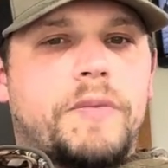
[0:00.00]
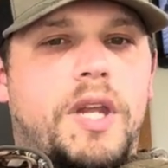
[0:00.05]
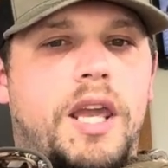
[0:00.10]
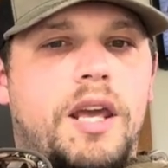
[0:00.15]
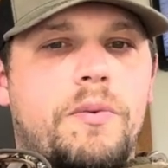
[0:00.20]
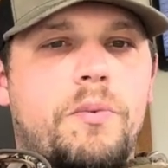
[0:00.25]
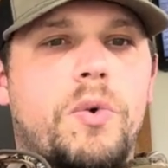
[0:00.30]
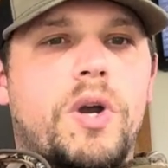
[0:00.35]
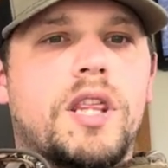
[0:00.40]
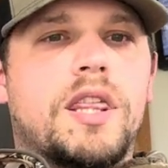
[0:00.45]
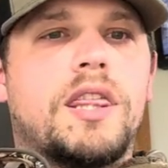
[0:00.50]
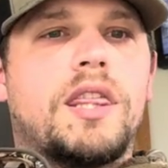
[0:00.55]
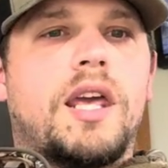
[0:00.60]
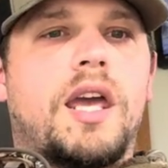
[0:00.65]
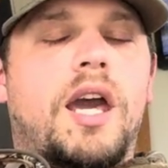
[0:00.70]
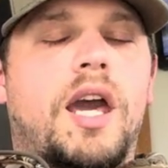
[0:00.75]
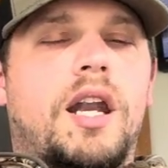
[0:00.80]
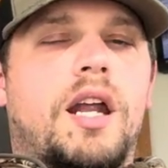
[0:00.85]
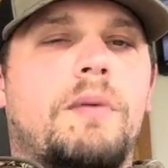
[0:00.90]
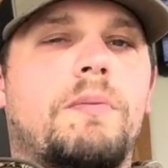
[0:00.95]
And with
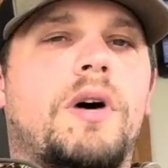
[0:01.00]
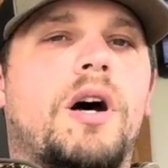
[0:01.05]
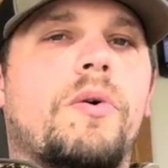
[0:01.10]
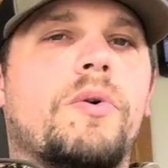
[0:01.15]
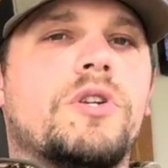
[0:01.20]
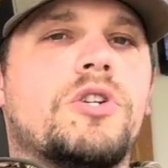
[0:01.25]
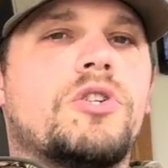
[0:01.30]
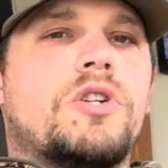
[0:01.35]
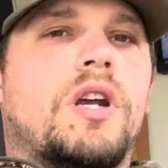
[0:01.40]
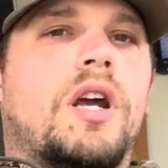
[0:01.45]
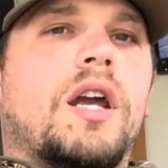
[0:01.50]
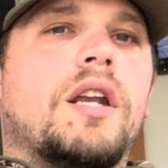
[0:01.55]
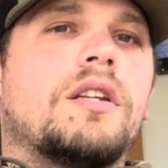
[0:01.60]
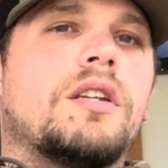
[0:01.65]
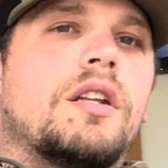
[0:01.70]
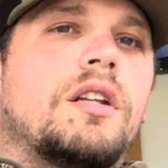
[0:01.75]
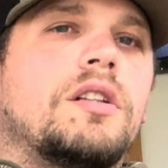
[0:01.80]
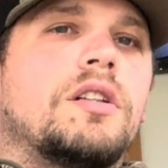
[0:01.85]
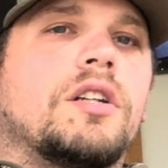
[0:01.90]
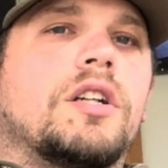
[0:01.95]
that, I'm always trying
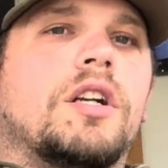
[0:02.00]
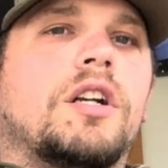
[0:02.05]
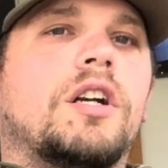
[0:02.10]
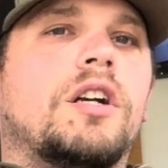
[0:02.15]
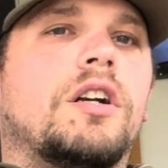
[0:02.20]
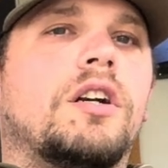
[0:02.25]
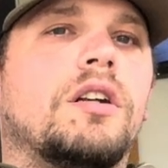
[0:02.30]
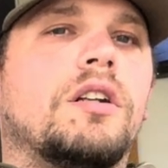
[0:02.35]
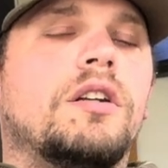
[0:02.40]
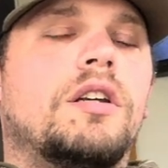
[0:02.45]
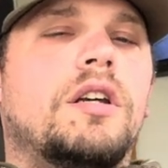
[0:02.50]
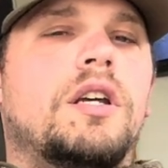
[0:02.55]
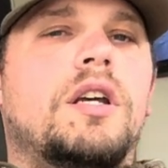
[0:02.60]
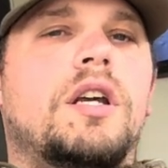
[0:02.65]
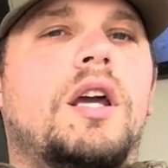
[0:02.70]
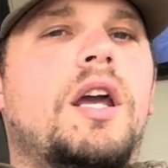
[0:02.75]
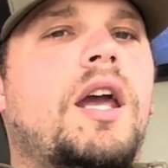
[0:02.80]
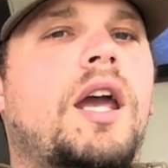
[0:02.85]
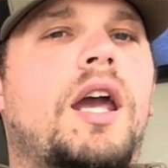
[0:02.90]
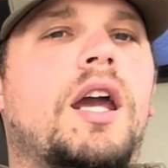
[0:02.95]
to learn
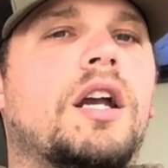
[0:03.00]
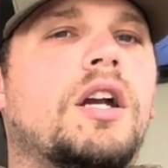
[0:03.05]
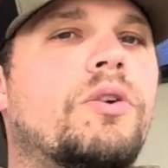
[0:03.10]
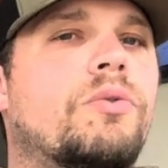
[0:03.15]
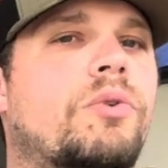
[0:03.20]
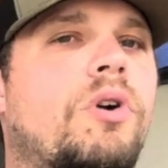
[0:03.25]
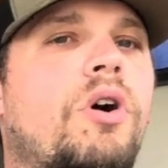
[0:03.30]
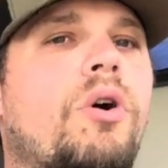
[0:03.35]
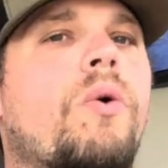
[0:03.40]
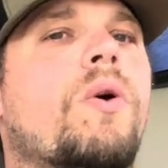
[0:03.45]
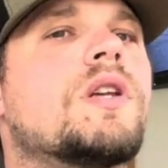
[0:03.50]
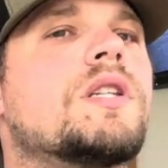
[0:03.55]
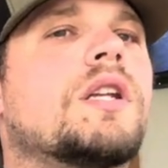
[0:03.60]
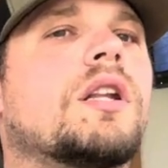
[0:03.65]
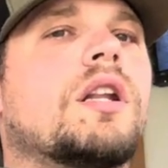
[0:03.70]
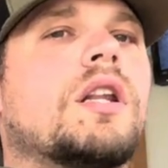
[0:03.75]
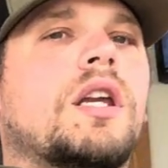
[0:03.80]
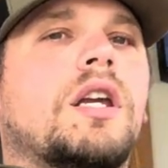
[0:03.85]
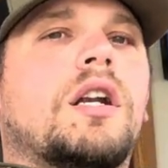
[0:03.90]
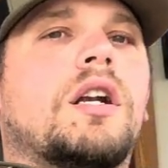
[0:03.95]
and grow as a
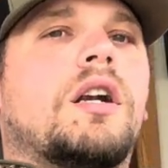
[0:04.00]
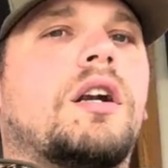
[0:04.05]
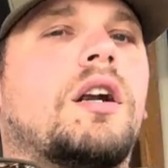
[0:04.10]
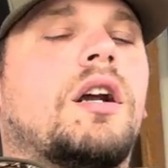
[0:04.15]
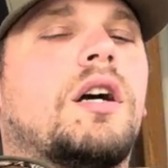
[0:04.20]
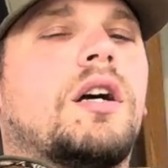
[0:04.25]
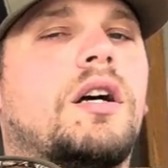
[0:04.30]
leader.